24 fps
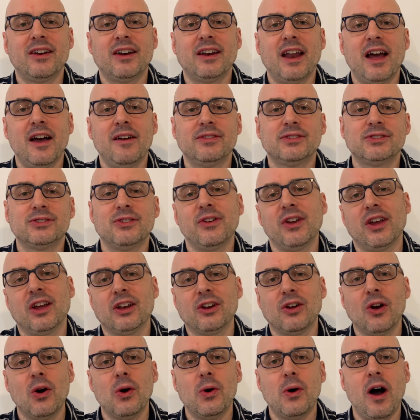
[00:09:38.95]
enough so you can
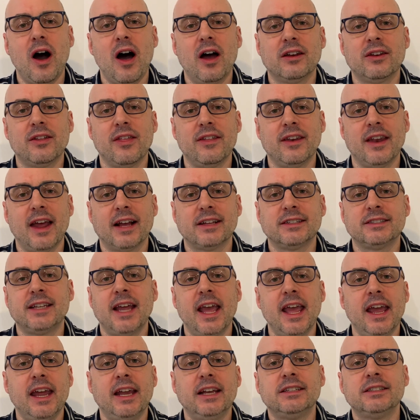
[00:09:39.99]
go on to the next
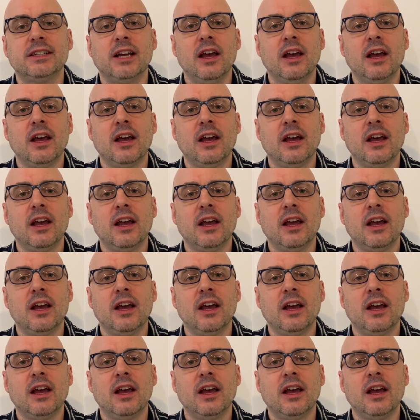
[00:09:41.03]
stage,